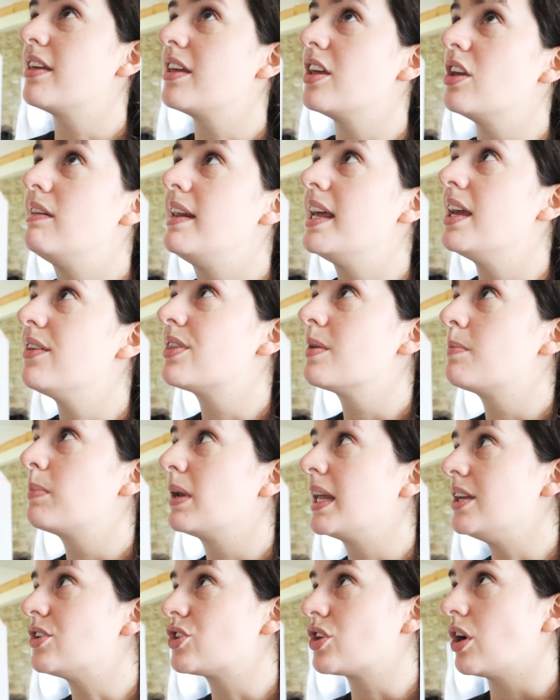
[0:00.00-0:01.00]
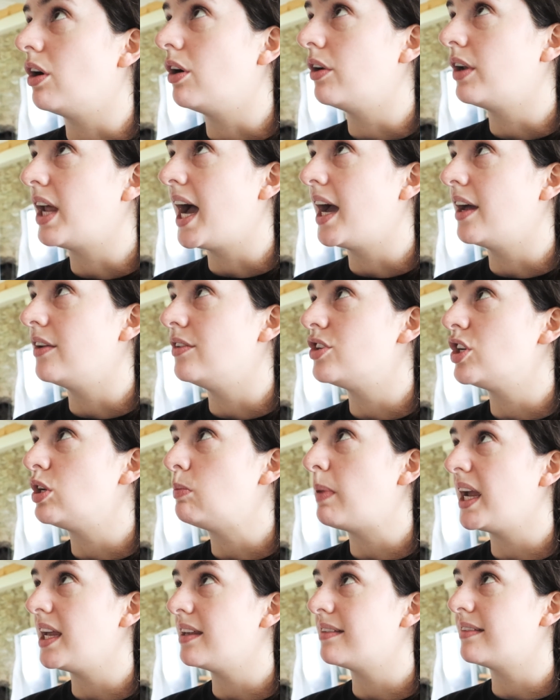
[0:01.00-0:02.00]
I think you leave the bleach on and you
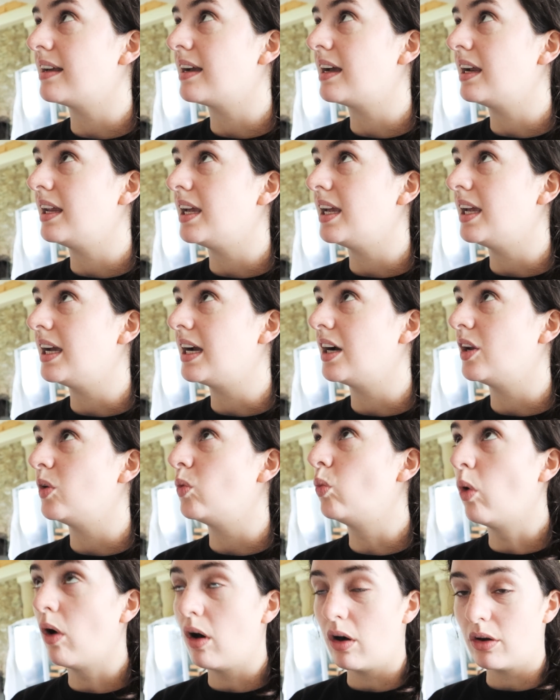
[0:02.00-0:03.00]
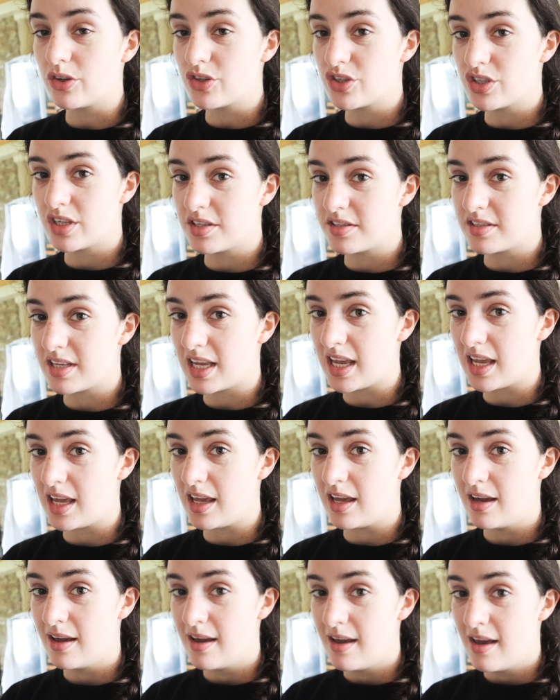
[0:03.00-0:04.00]
basically can watch to
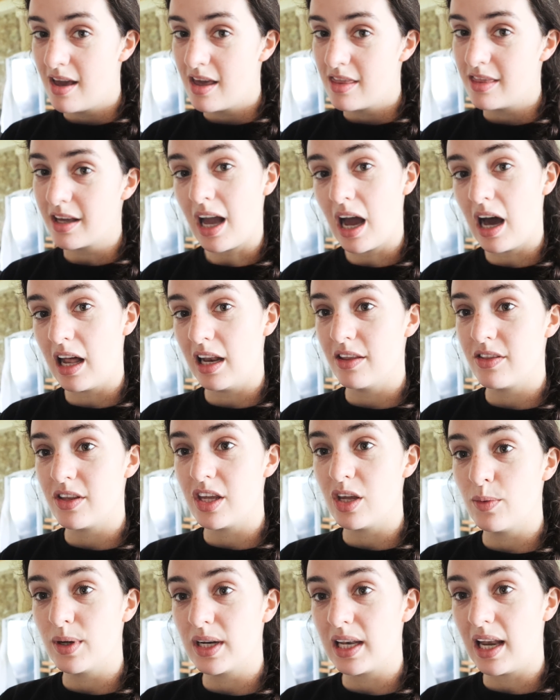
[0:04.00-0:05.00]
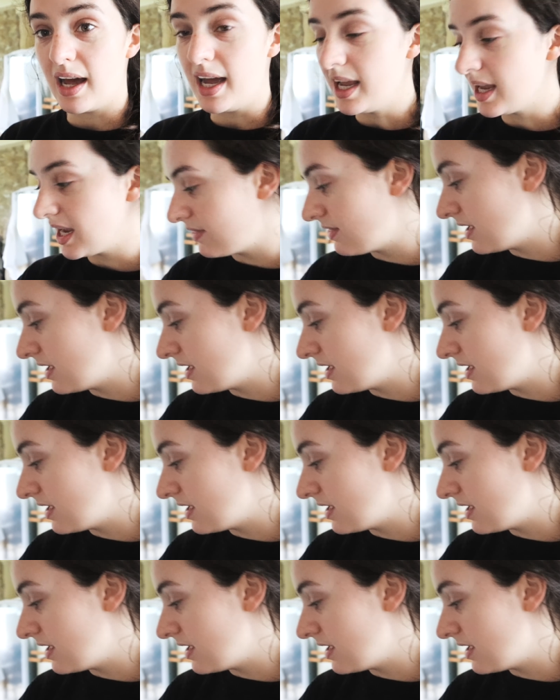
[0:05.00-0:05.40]
see the color that you would like,